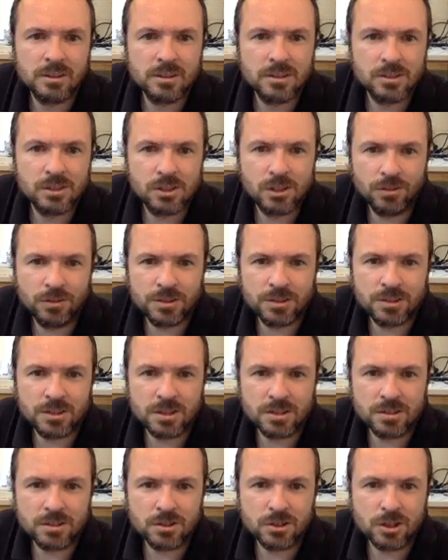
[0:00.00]
Surface
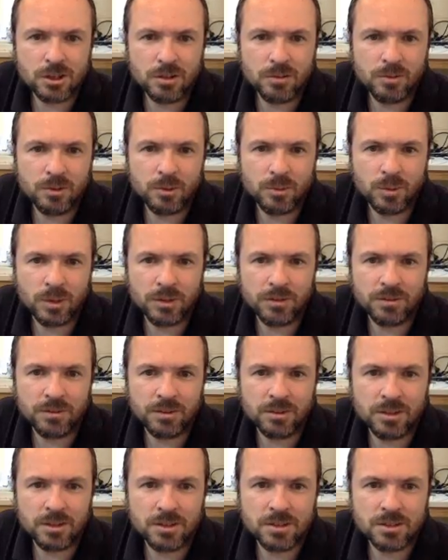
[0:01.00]
does the job when away from the
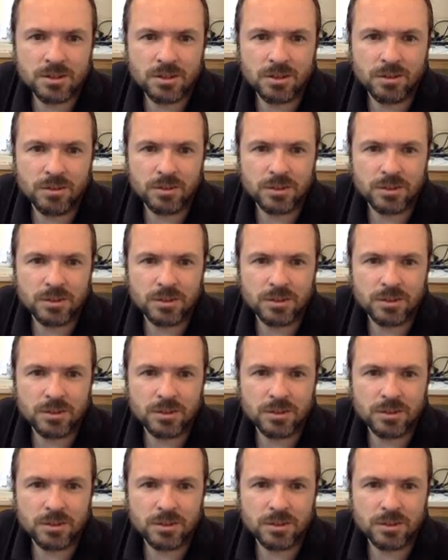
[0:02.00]
desktop.